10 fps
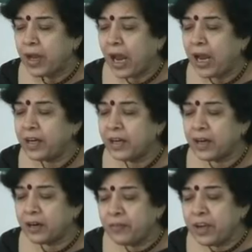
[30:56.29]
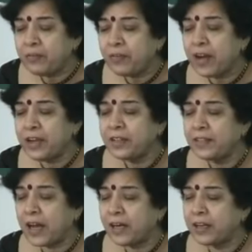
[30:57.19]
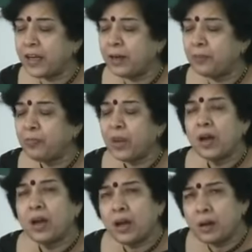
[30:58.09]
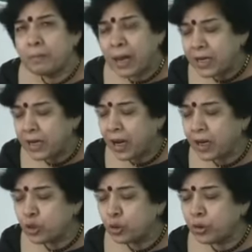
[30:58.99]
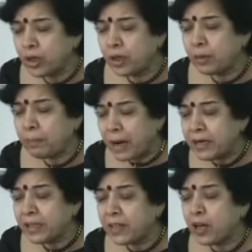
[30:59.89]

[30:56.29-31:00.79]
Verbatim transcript: And uh, we find that uh, uh, Mallikarjuna Pandita